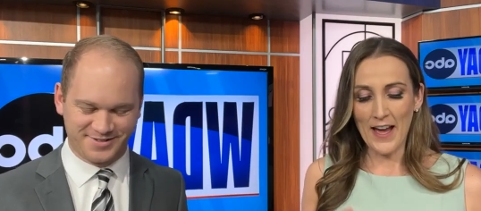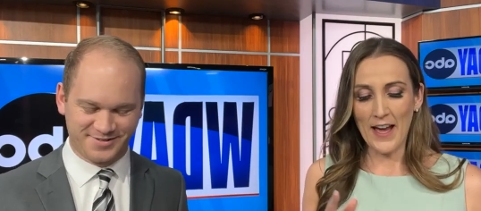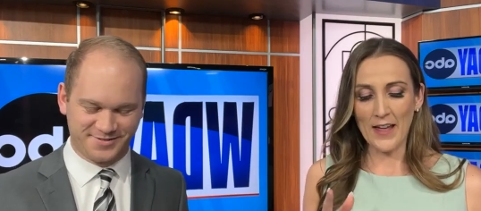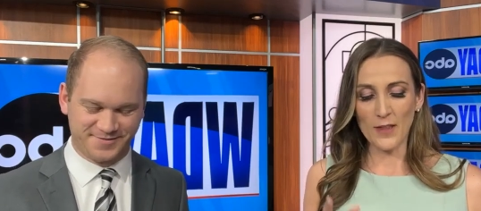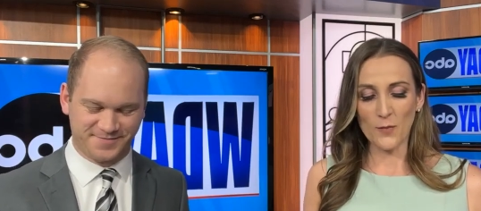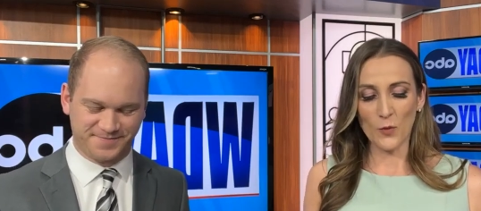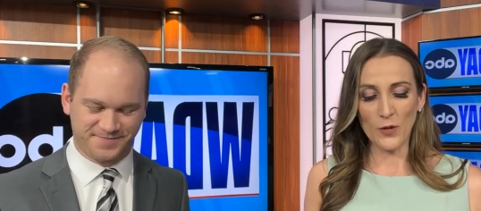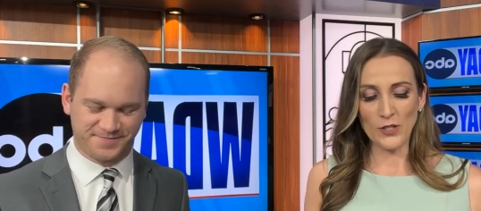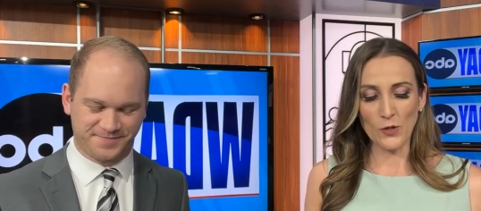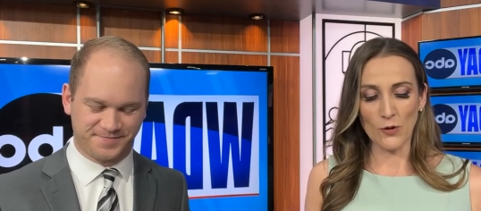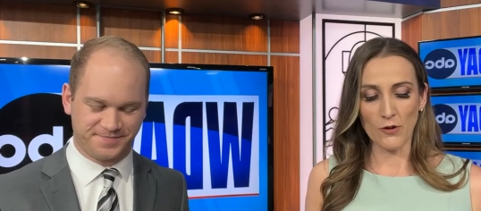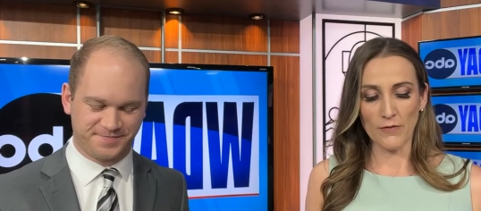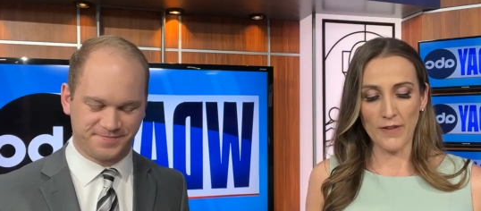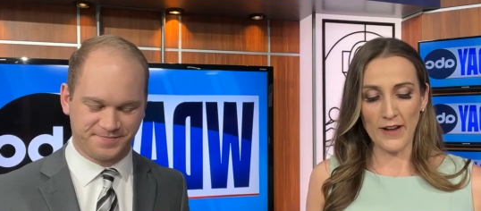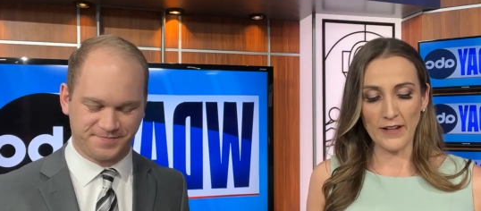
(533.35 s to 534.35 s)
Speaker 1: Uh, the boys
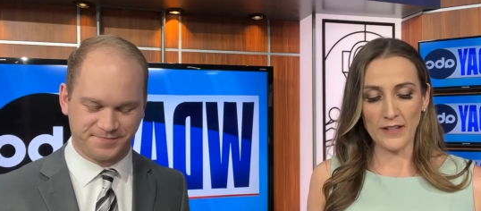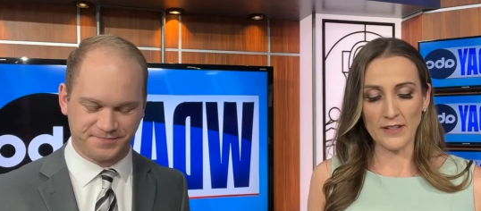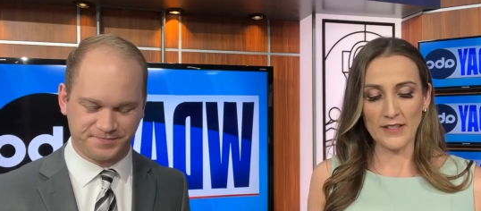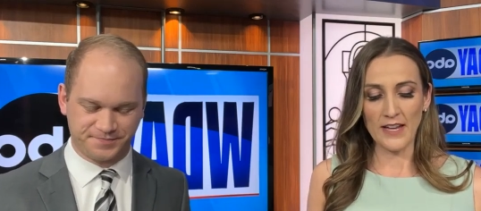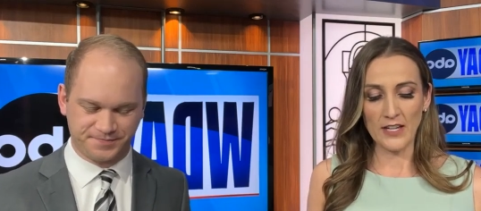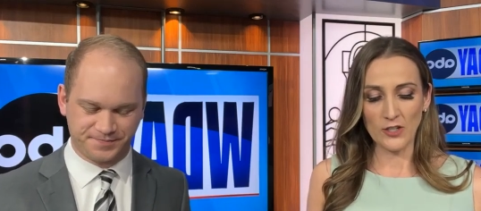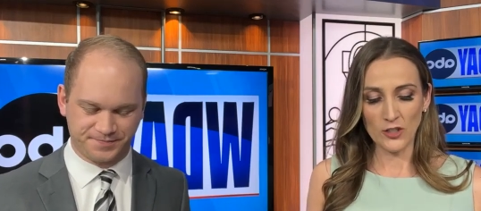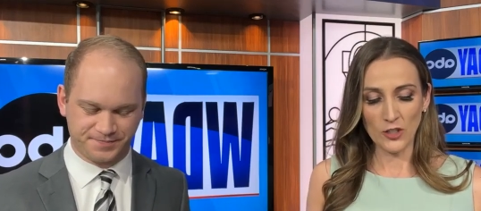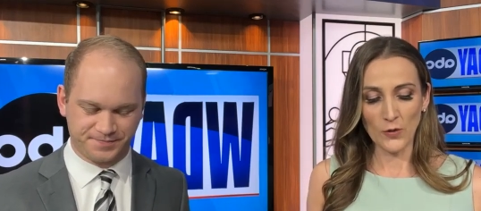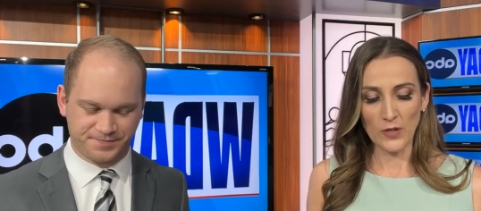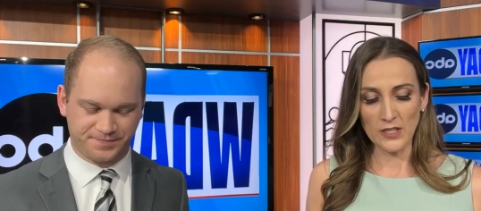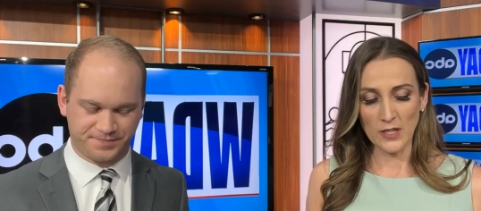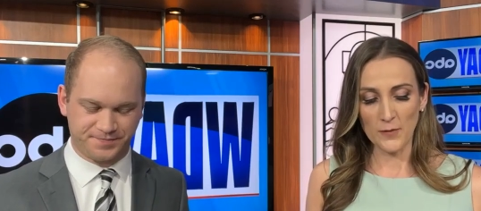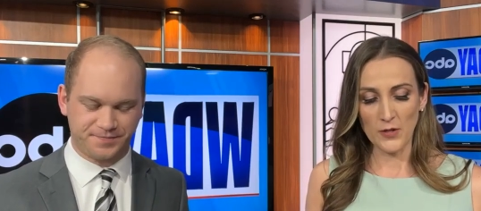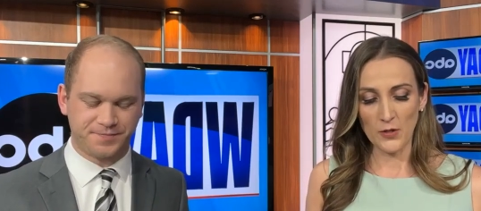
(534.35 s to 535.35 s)
quarterfinals at two
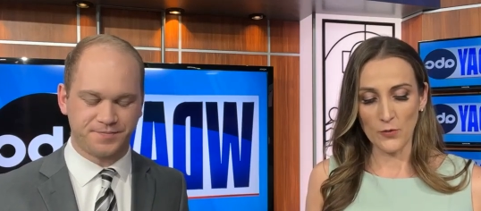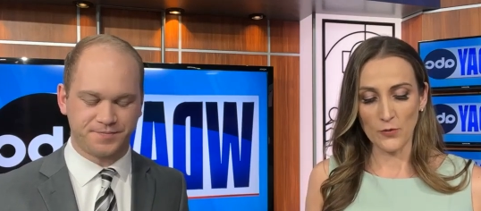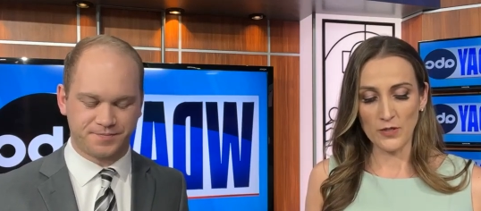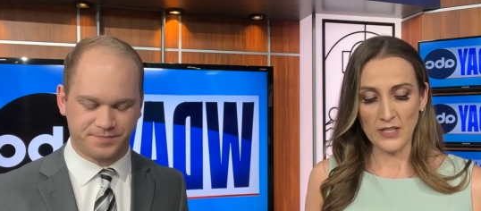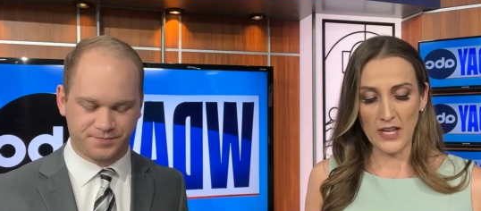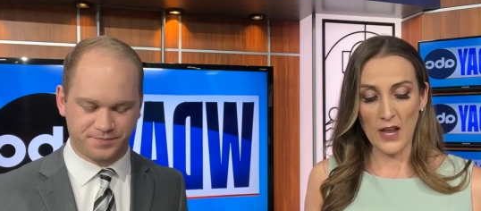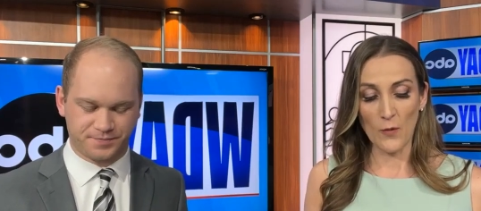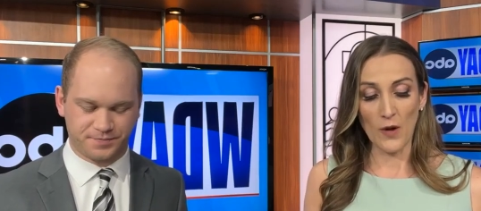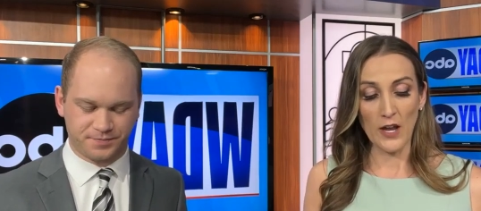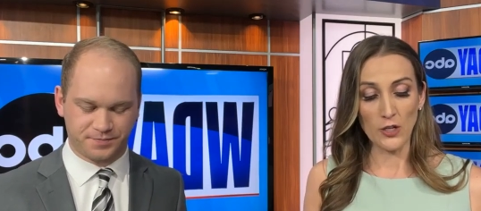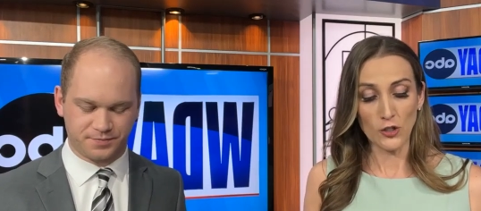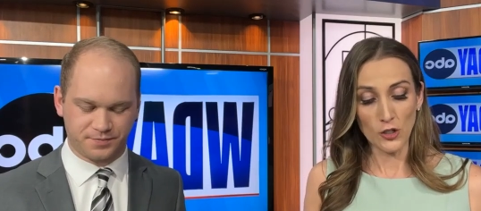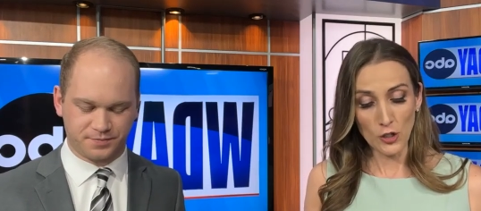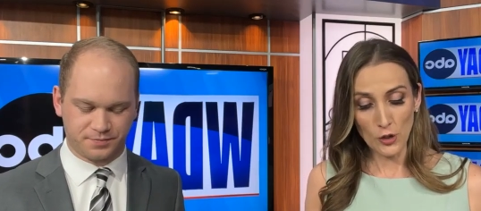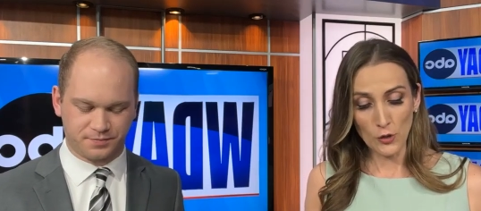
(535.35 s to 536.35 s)
on WDAY
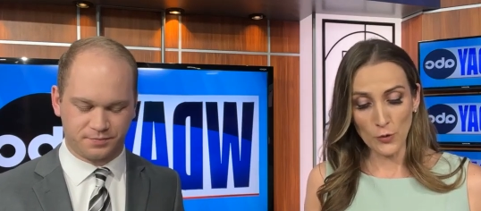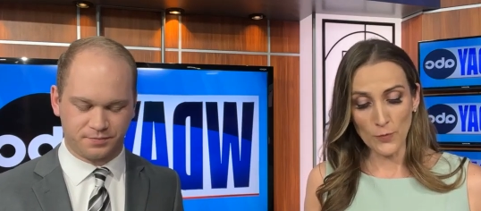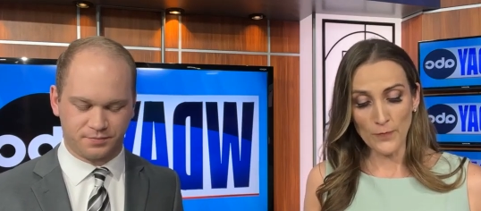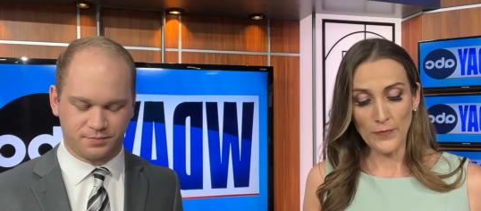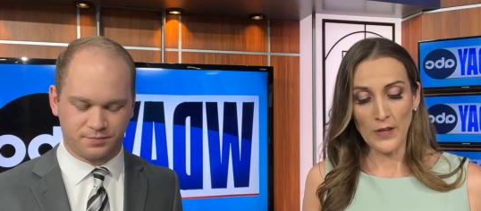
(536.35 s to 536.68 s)
two.